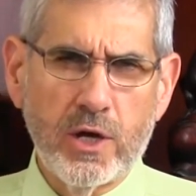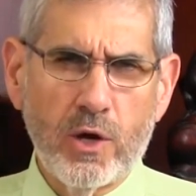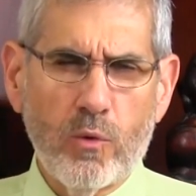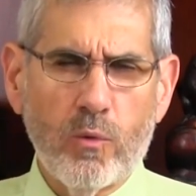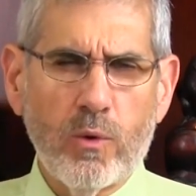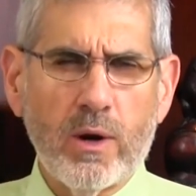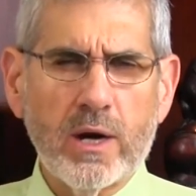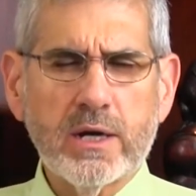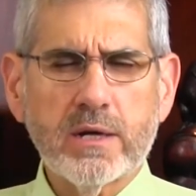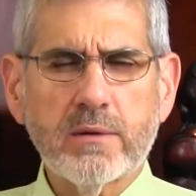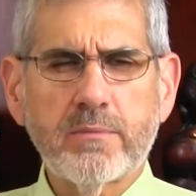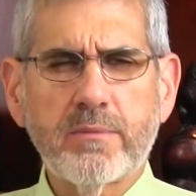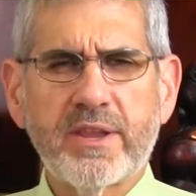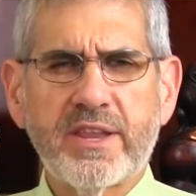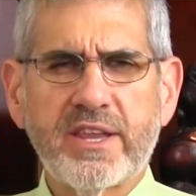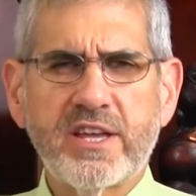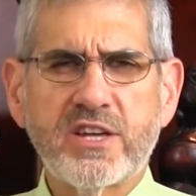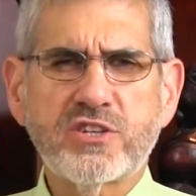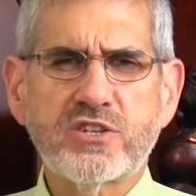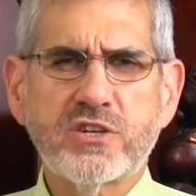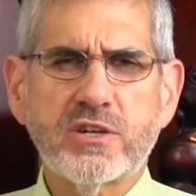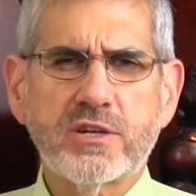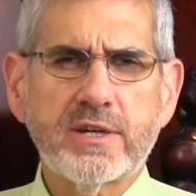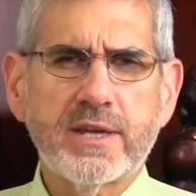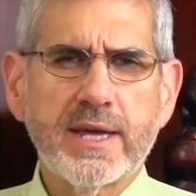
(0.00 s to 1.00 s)
Welcome to
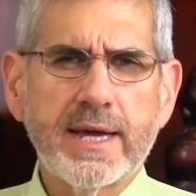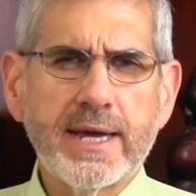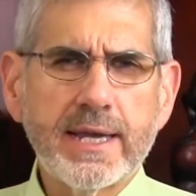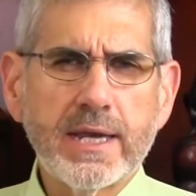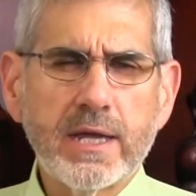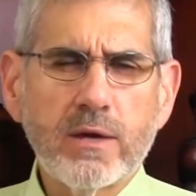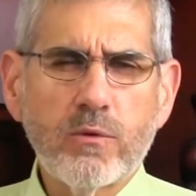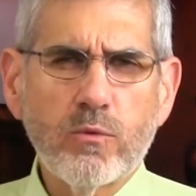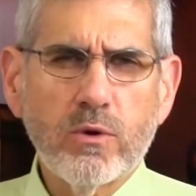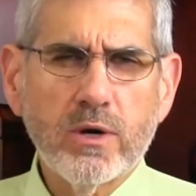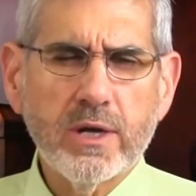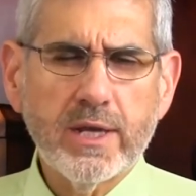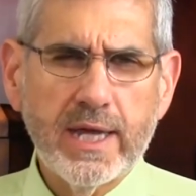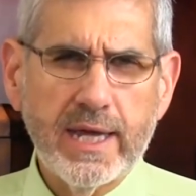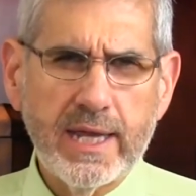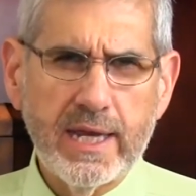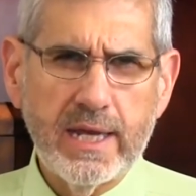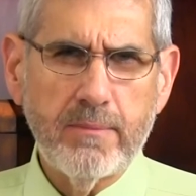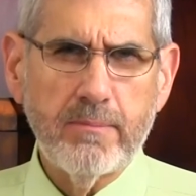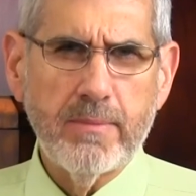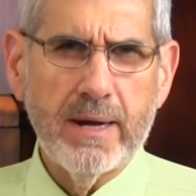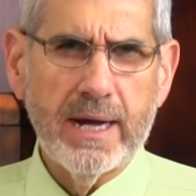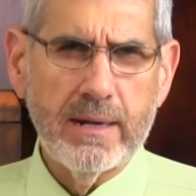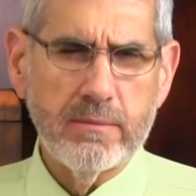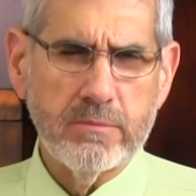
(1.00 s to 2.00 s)
this, your daily 180
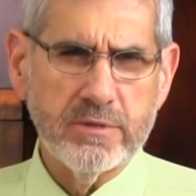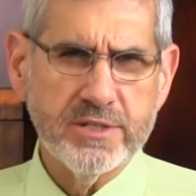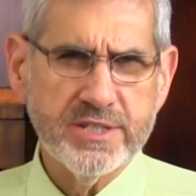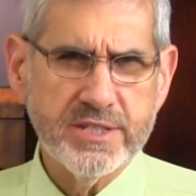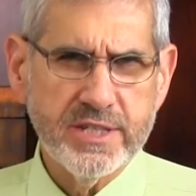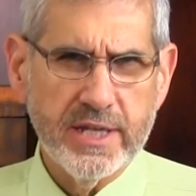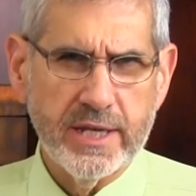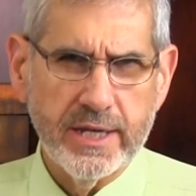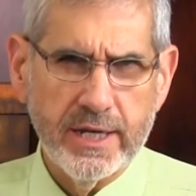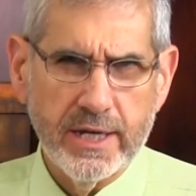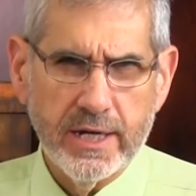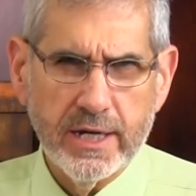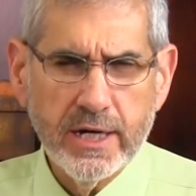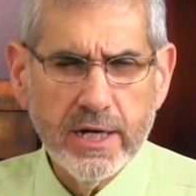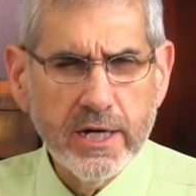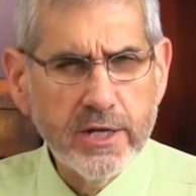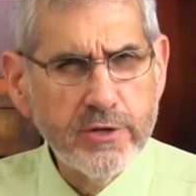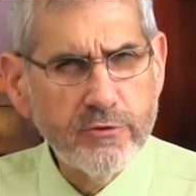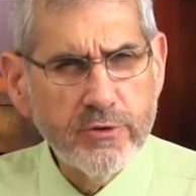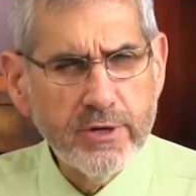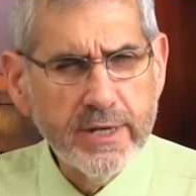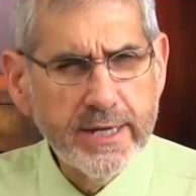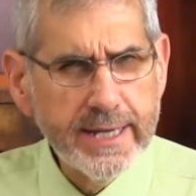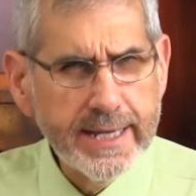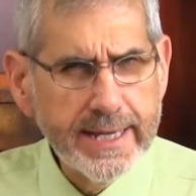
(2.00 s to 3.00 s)
Bible study,
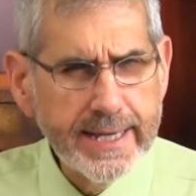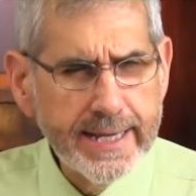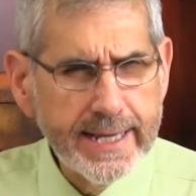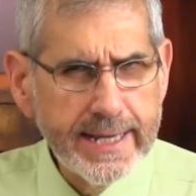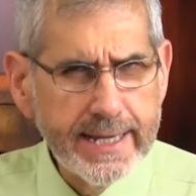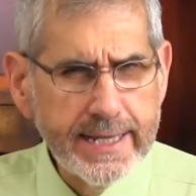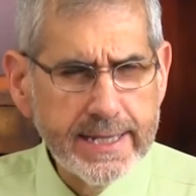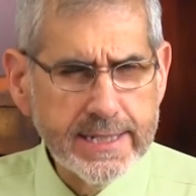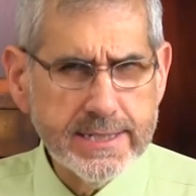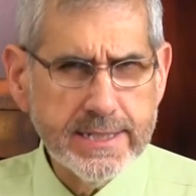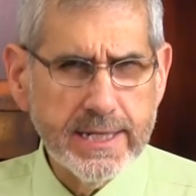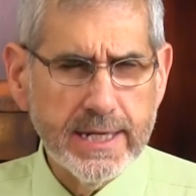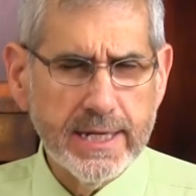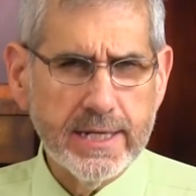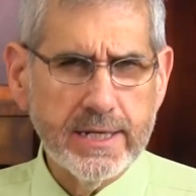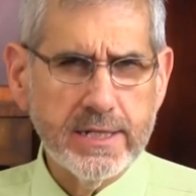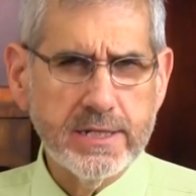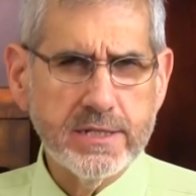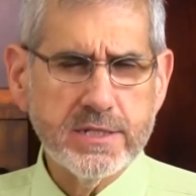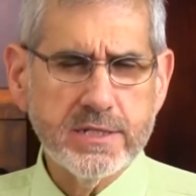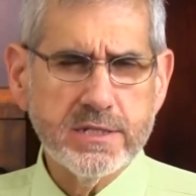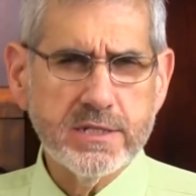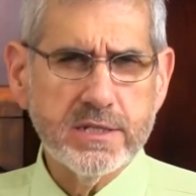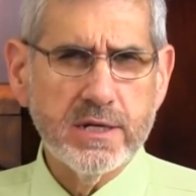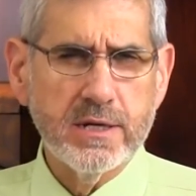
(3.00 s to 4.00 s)
180
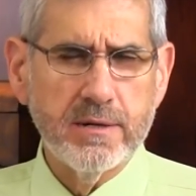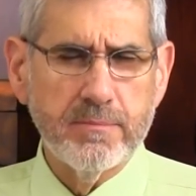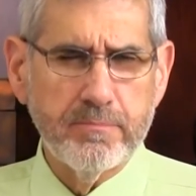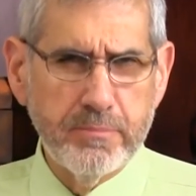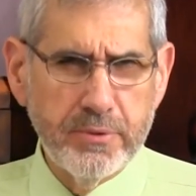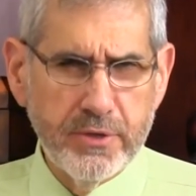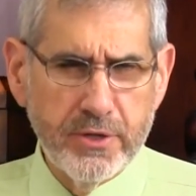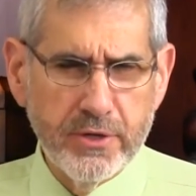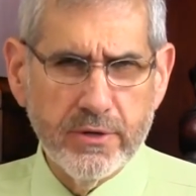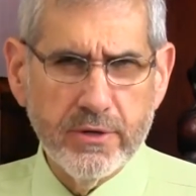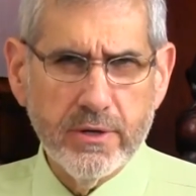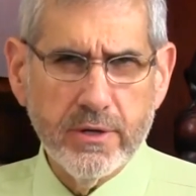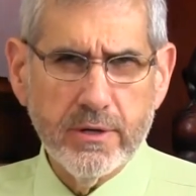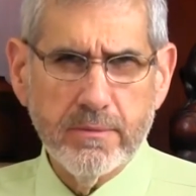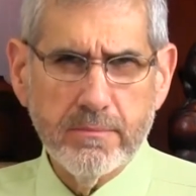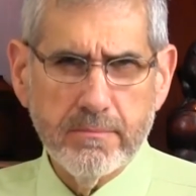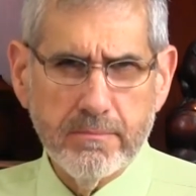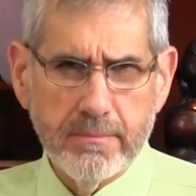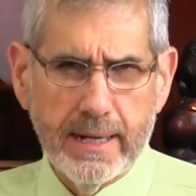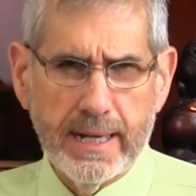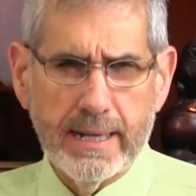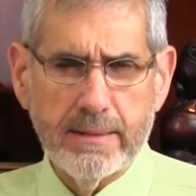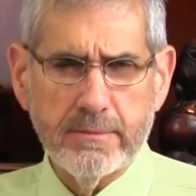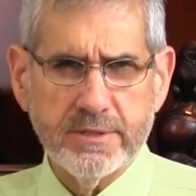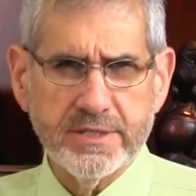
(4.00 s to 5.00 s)
seconds of pure
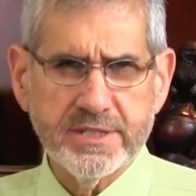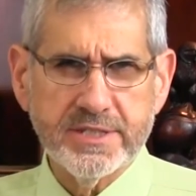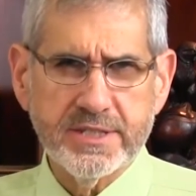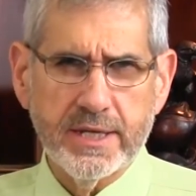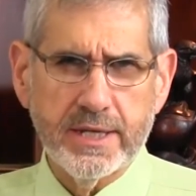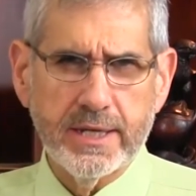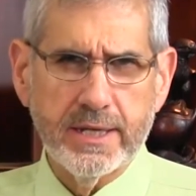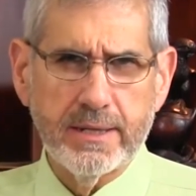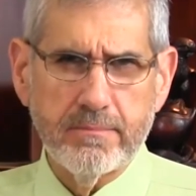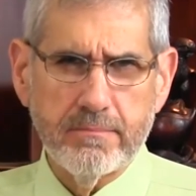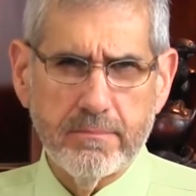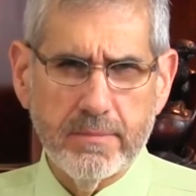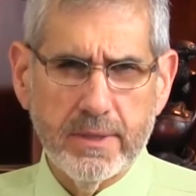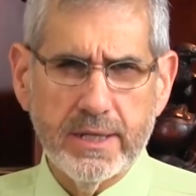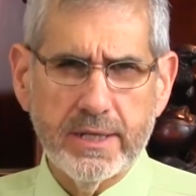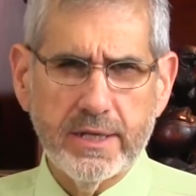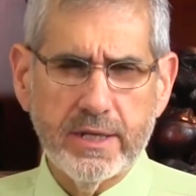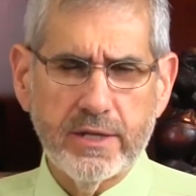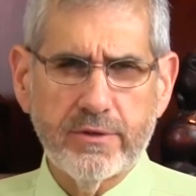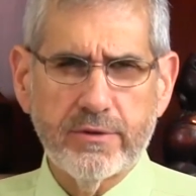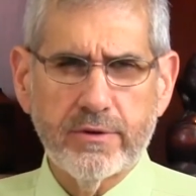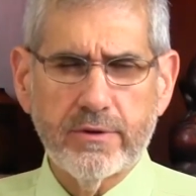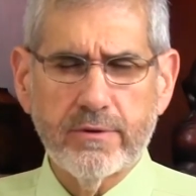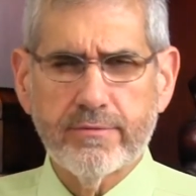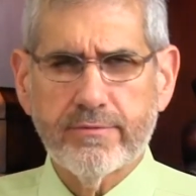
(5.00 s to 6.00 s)
Bible study, Monday
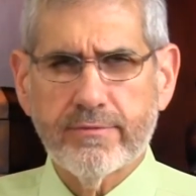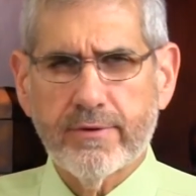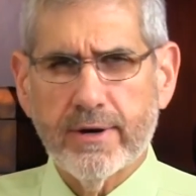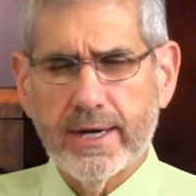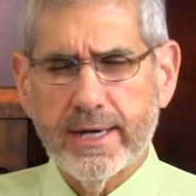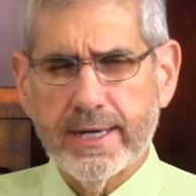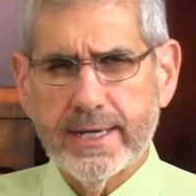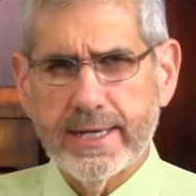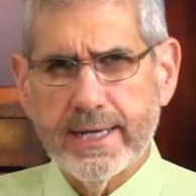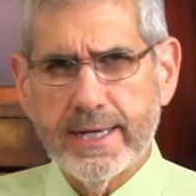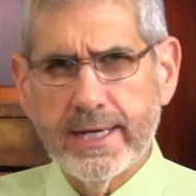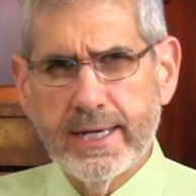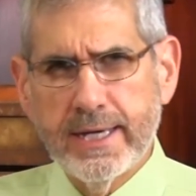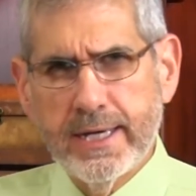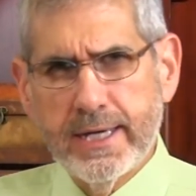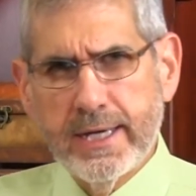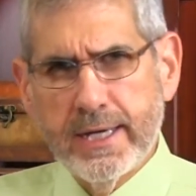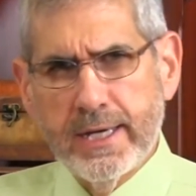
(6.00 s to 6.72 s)
through Friday.